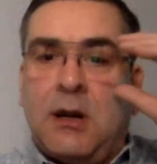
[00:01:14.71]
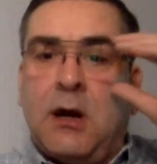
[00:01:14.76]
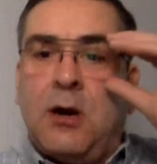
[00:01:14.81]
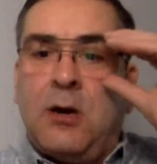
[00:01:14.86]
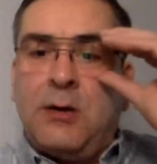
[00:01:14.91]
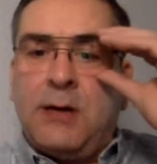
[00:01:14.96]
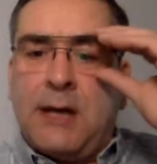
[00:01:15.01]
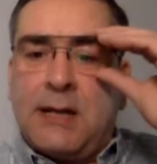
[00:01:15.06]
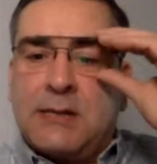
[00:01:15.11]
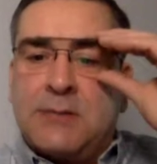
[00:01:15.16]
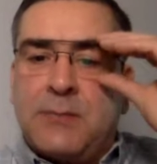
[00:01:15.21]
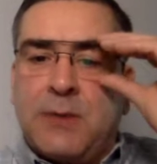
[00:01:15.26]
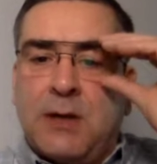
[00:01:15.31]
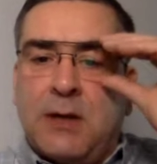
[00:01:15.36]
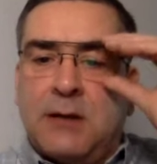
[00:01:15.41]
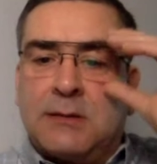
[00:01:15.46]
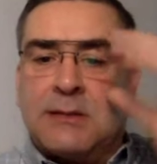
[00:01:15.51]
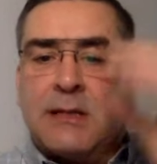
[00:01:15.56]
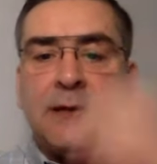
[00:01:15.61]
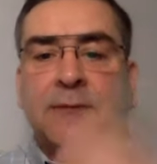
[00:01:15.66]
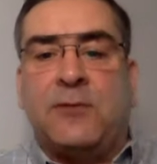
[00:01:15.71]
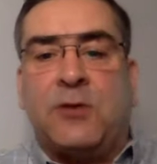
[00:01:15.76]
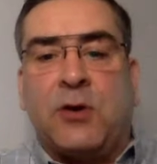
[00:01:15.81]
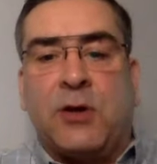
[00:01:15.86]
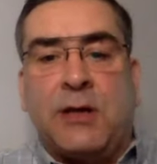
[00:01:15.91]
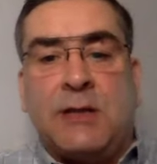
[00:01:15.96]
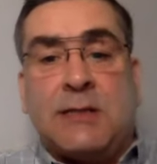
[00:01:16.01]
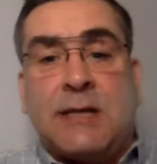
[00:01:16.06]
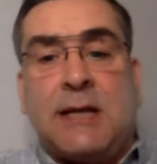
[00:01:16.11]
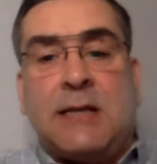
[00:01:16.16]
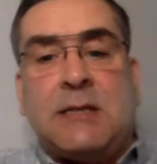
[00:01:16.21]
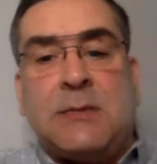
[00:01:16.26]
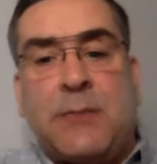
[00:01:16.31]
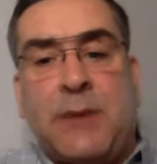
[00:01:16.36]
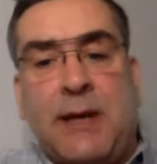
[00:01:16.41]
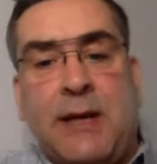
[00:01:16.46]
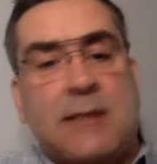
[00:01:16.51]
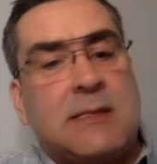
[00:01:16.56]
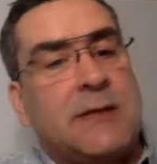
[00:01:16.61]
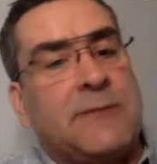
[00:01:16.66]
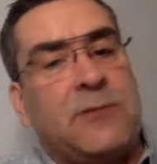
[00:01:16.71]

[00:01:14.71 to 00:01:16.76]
Oh, yes, Miles, I've got a database.